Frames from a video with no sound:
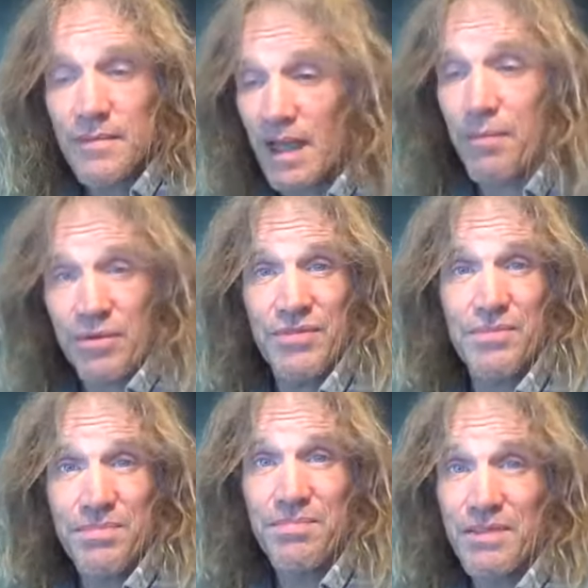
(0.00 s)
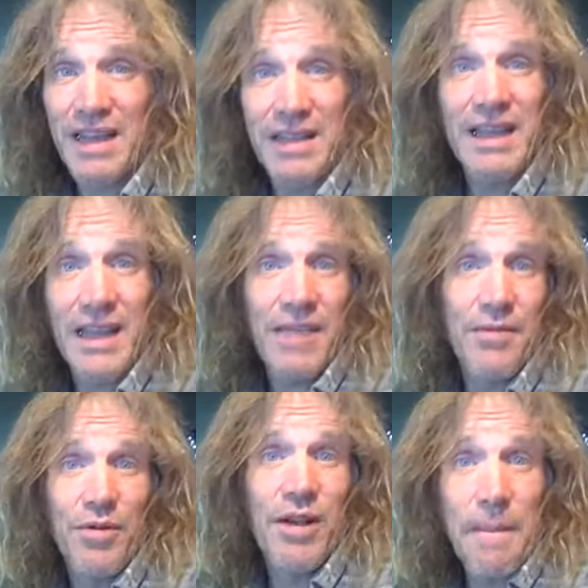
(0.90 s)
That was that, that gave
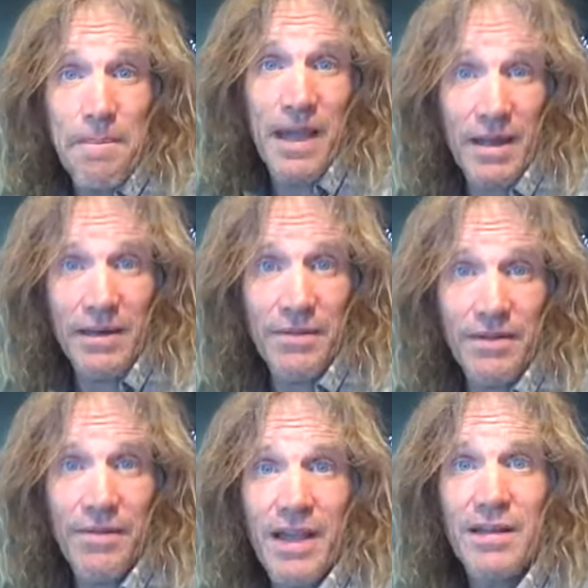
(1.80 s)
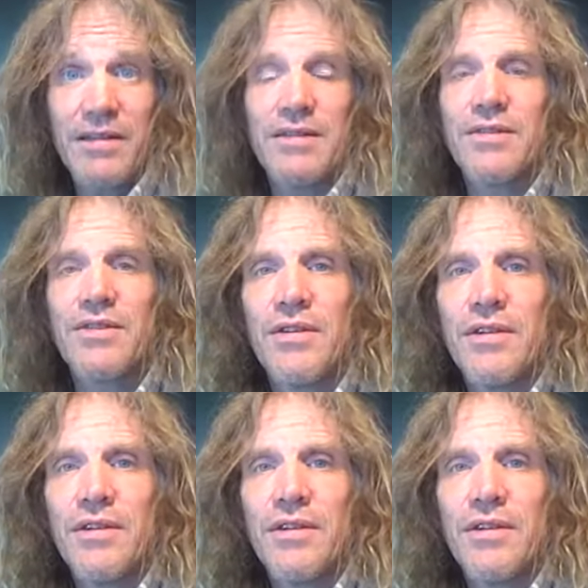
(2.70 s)
you a competitive advantage.